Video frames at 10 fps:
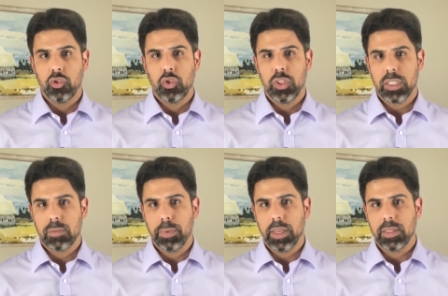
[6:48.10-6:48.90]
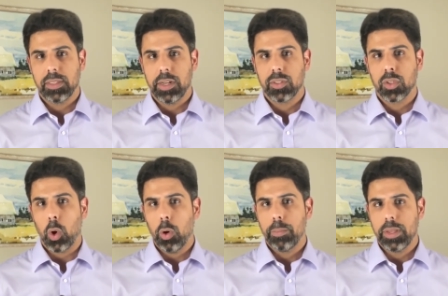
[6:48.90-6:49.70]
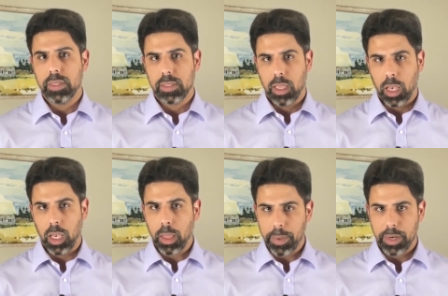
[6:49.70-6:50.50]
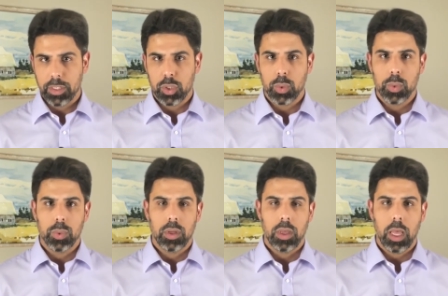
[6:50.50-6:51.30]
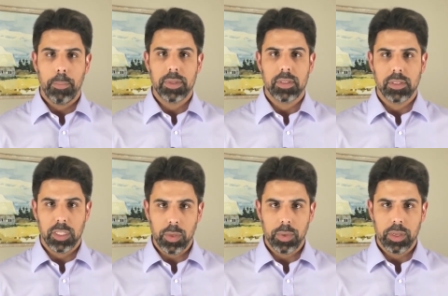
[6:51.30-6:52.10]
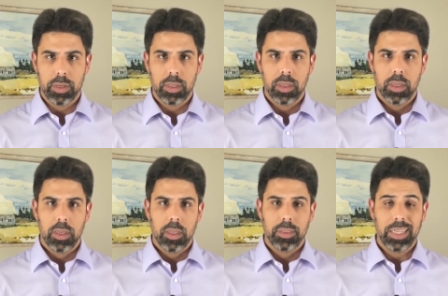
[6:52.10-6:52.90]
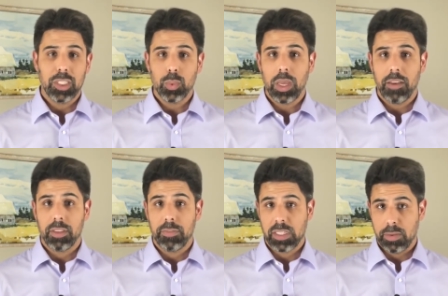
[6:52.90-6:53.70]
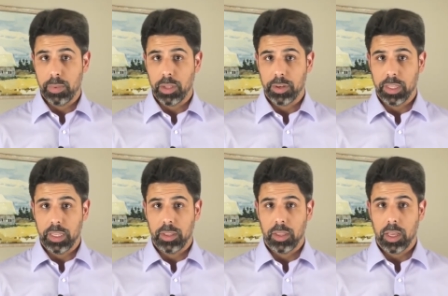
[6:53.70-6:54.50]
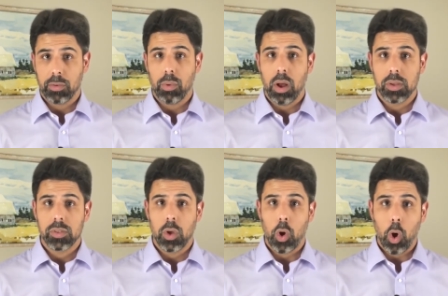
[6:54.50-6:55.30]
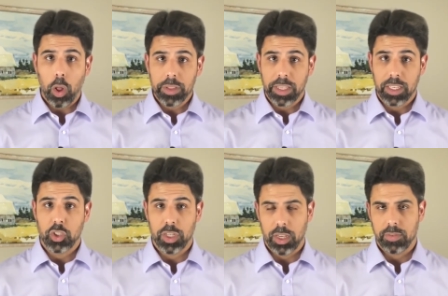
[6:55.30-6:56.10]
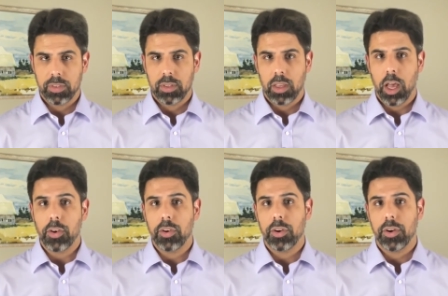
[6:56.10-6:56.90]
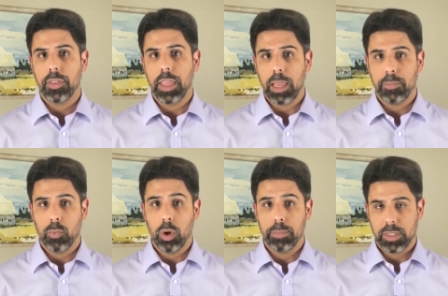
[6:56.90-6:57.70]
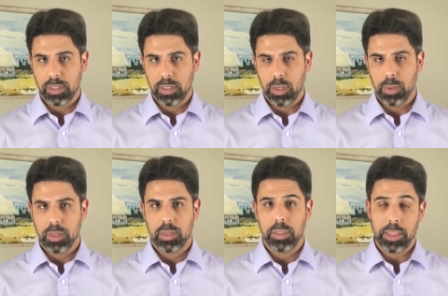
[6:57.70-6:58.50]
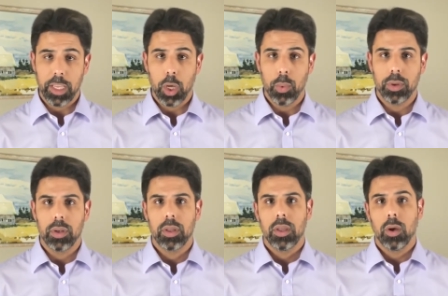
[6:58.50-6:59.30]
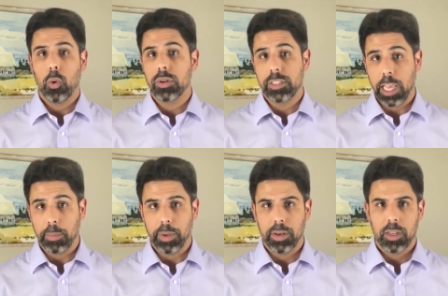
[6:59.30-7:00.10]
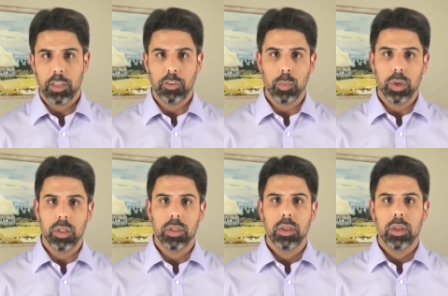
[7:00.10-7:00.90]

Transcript: just because their scope is limited to a business unit, they do have the visibility across all the initiatives under that one business unit that they own, or segment, if you will.